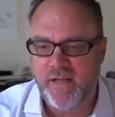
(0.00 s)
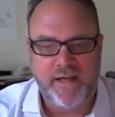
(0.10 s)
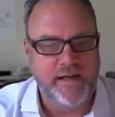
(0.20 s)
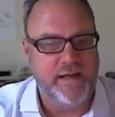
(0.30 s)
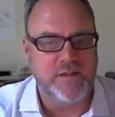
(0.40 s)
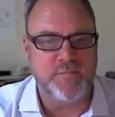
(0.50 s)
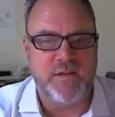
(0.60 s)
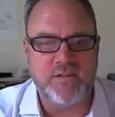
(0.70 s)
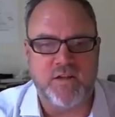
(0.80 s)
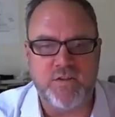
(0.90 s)
and
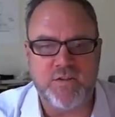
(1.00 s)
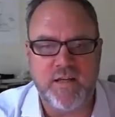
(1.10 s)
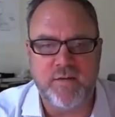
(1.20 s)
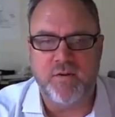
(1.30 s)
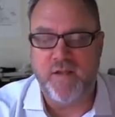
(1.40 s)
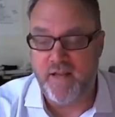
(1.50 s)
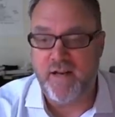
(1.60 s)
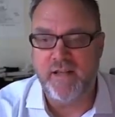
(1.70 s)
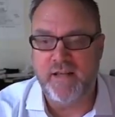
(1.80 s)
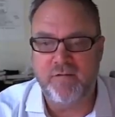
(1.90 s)
aspects that are stable at
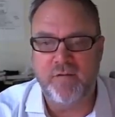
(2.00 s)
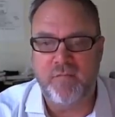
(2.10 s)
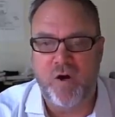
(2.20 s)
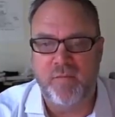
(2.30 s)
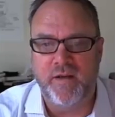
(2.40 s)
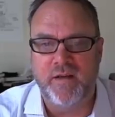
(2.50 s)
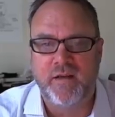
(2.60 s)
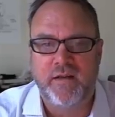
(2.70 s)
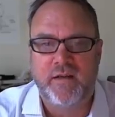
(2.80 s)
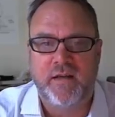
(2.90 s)
any given moment.
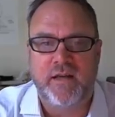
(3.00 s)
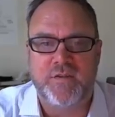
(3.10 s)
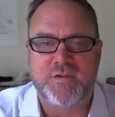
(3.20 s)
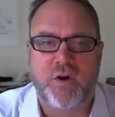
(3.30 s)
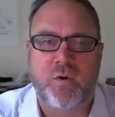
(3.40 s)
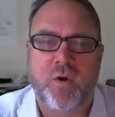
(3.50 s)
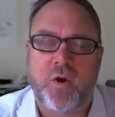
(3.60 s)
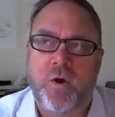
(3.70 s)
And so